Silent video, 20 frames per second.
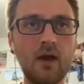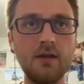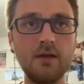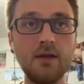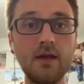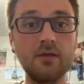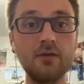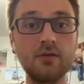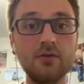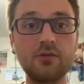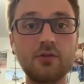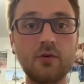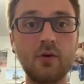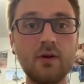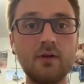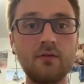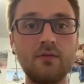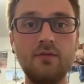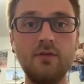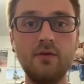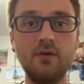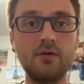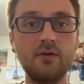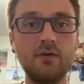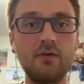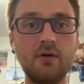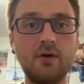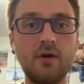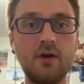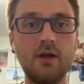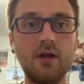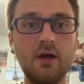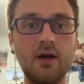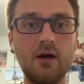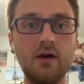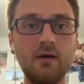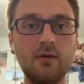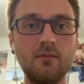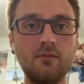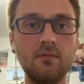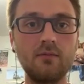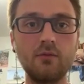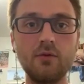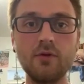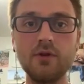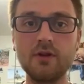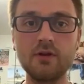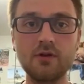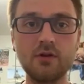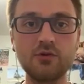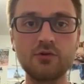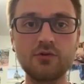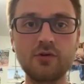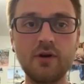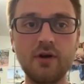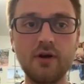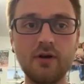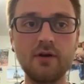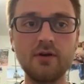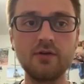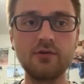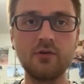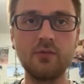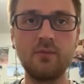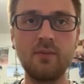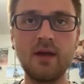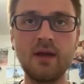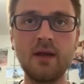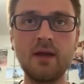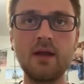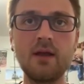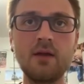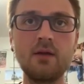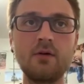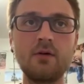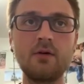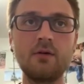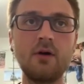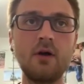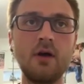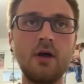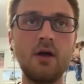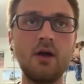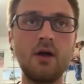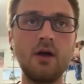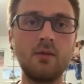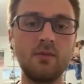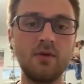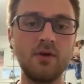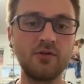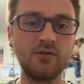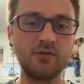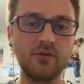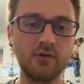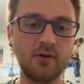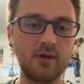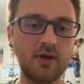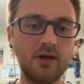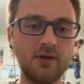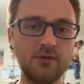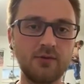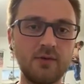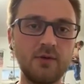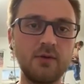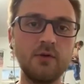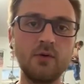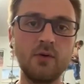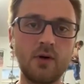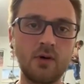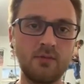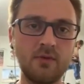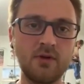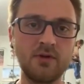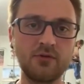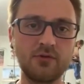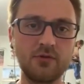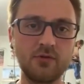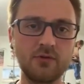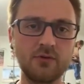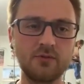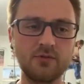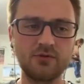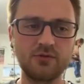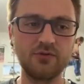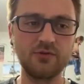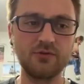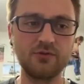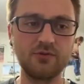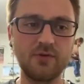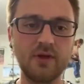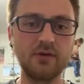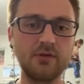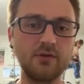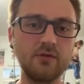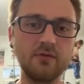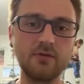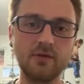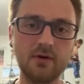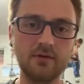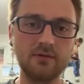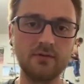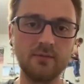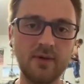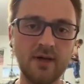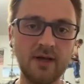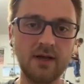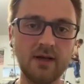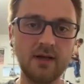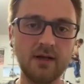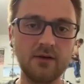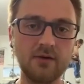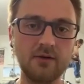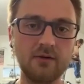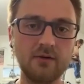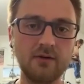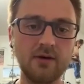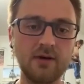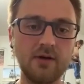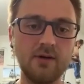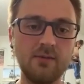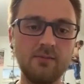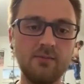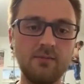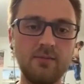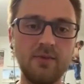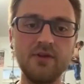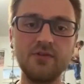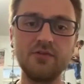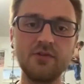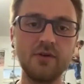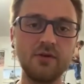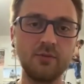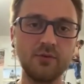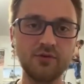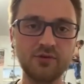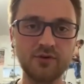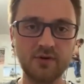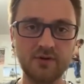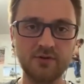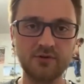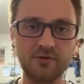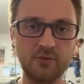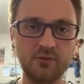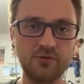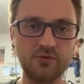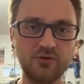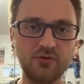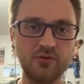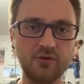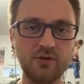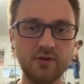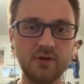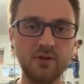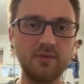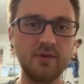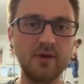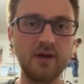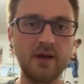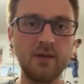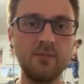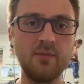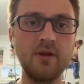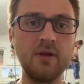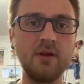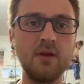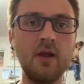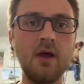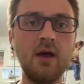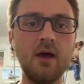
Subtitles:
Yeah, there's quite a few really close to our area. So Mankato, Minnesota has one, New Ulm, Minnesota, which is not too far from Mankato. Bay City, Wisconsin, which is the club that I'm in.